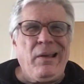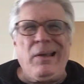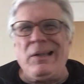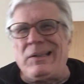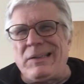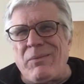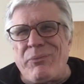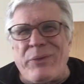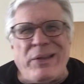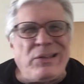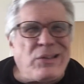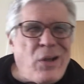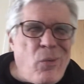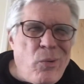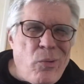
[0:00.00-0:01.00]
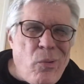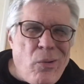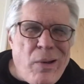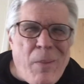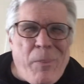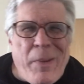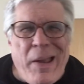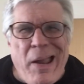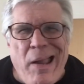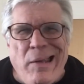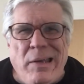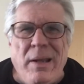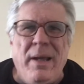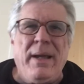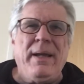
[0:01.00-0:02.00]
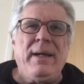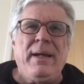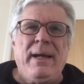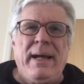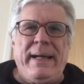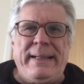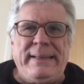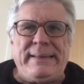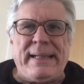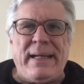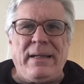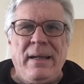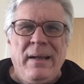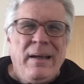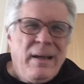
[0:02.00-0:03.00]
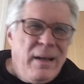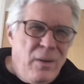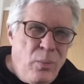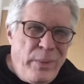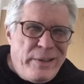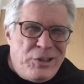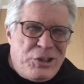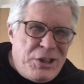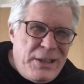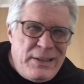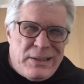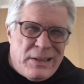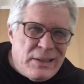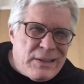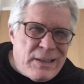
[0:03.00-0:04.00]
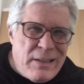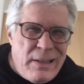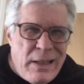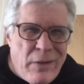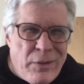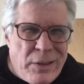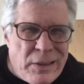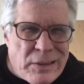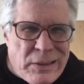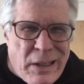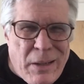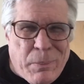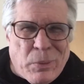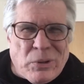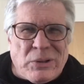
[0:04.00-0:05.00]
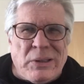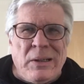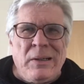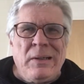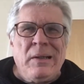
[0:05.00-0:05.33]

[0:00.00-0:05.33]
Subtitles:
Something's going on up ahead, he said, with Jesus and the other disciples.